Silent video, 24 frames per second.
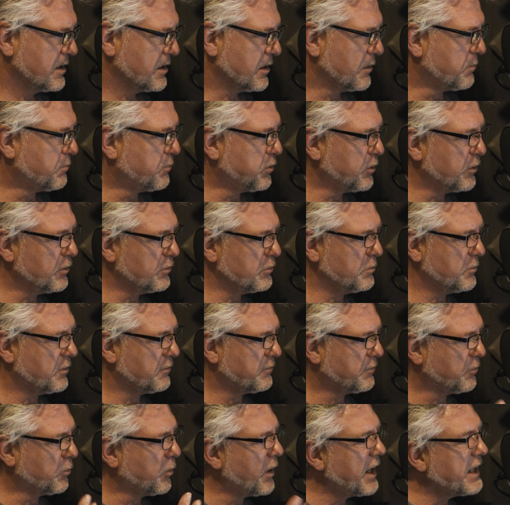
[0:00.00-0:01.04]
A plume
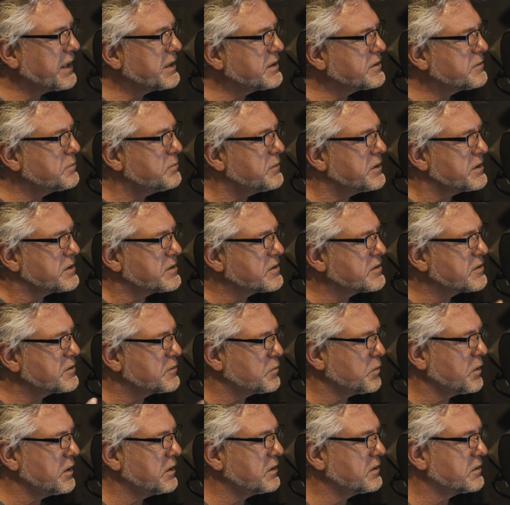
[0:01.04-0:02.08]
of white mist
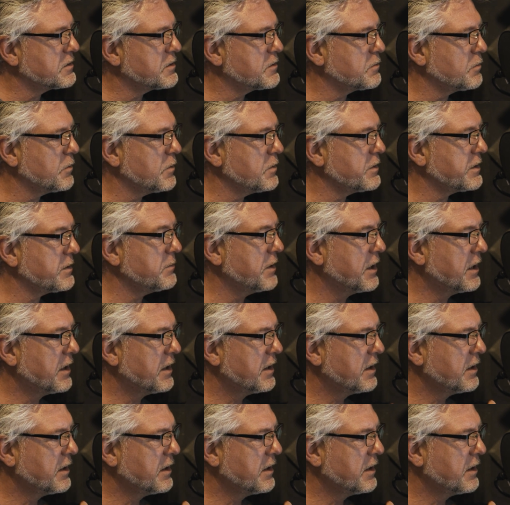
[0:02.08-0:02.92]
swirled toward him,